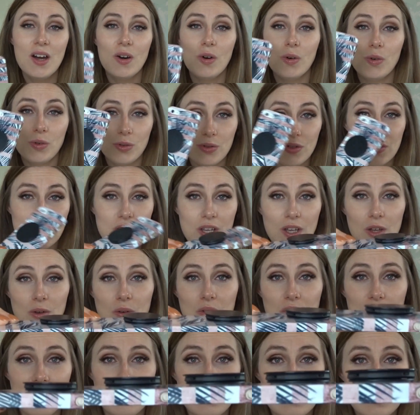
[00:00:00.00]
Also,
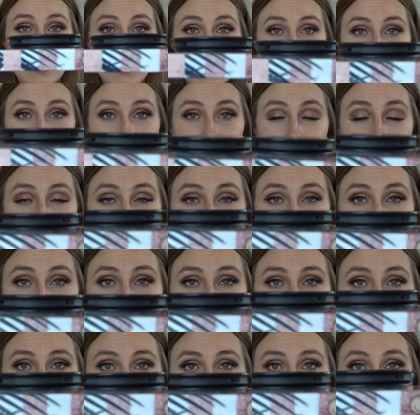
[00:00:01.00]
this one does
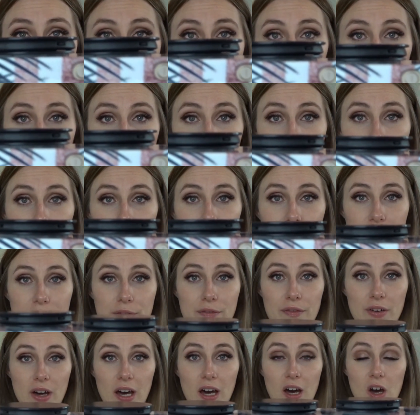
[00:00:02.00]
stick out quite
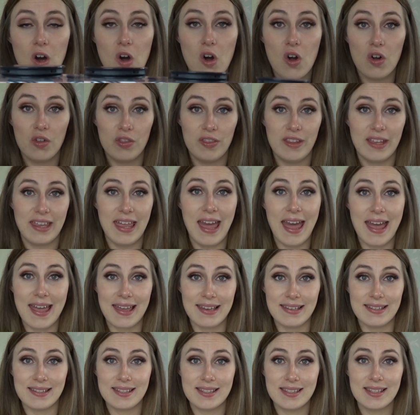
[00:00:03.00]
far on the
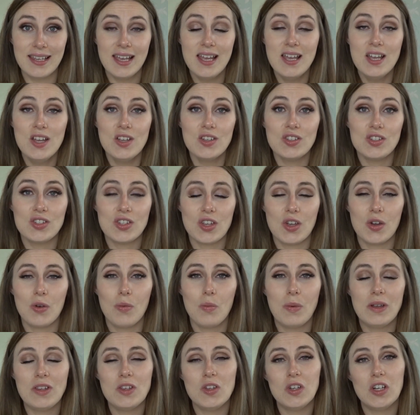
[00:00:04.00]
case. So
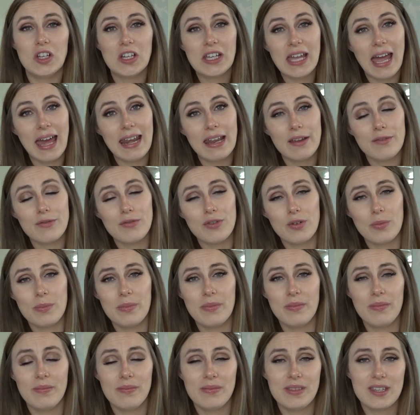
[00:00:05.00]
when you look at it
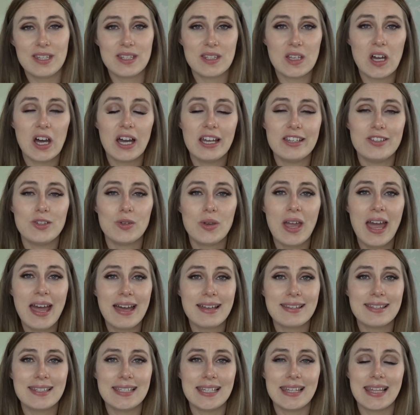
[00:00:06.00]
from the side, you
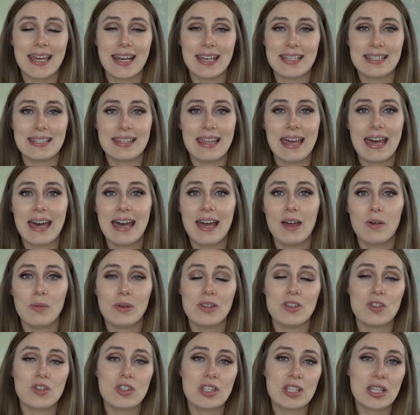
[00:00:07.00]
can see that it's there.
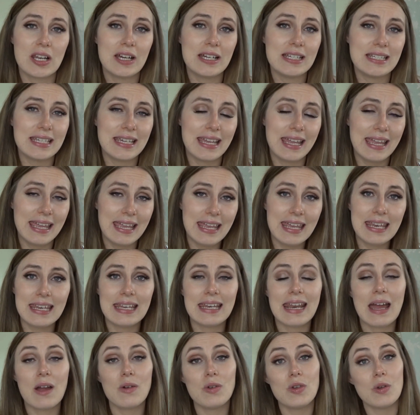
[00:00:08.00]
When you're sliding it in
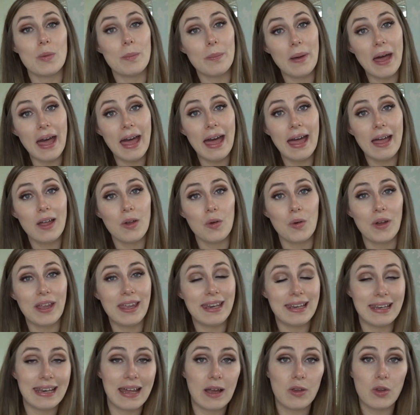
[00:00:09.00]
and out your bag or
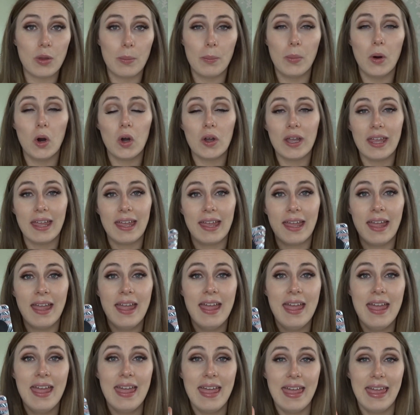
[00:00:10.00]
in and out your pocket,
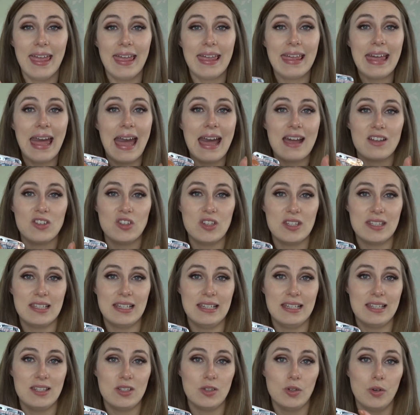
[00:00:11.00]
it catches a
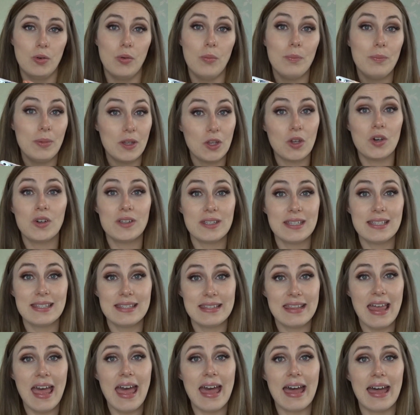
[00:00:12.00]
little because it's
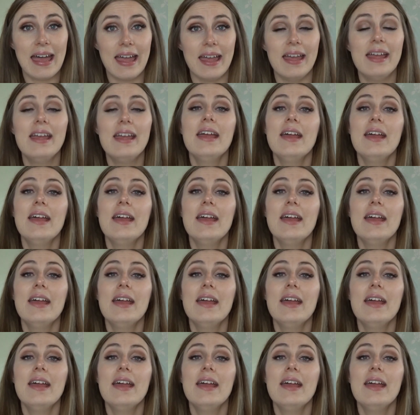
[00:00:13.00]
there.